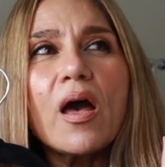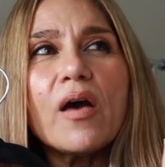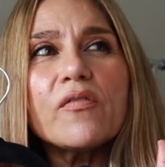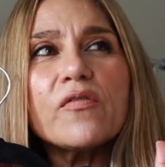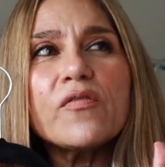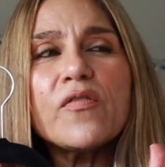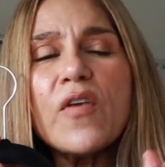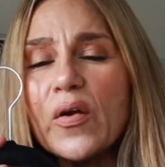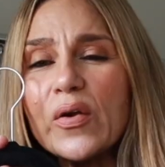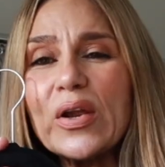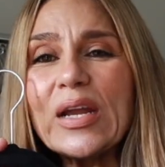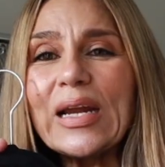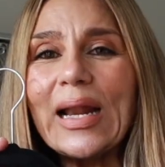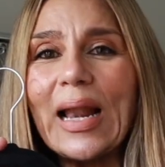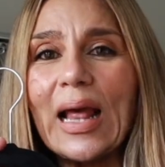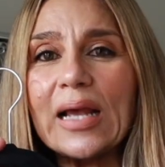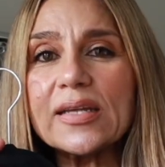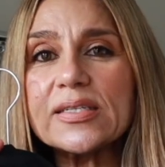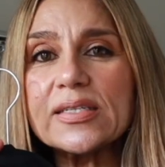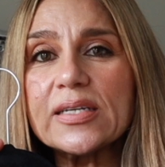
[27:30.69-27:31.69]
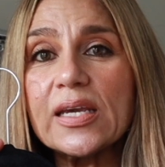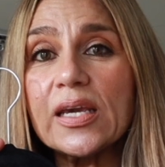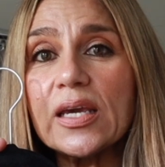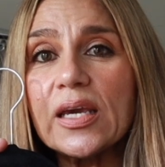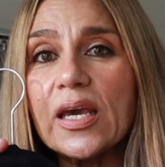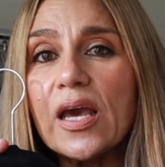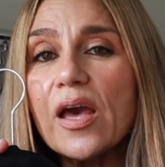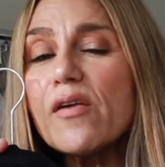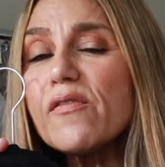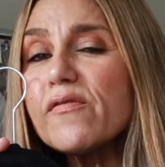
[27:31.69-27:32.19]
very
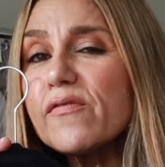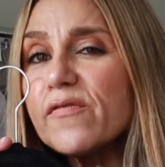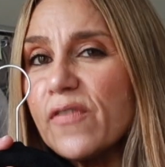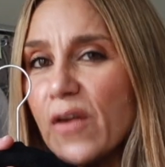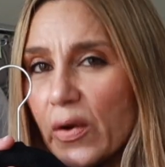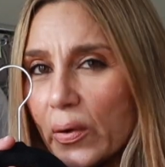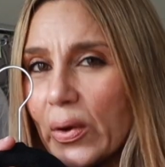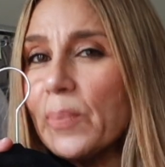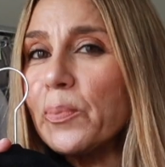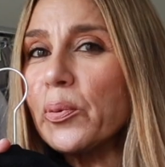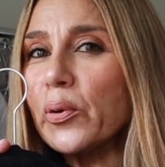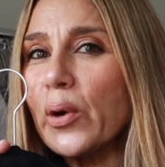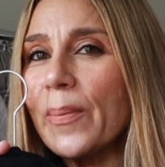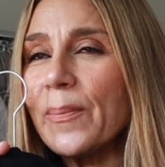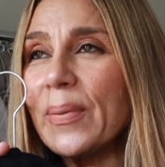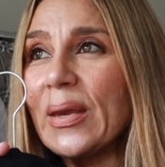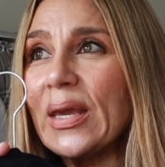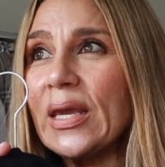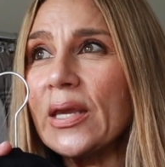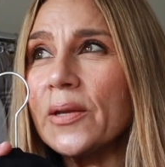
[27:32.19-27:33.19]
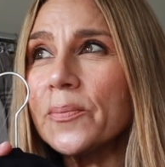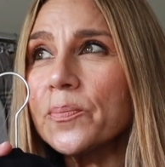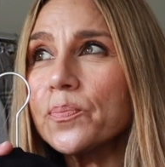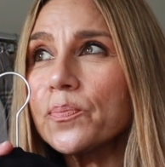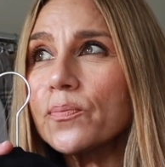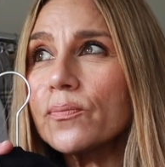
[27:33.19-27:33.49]
classic, very preppy,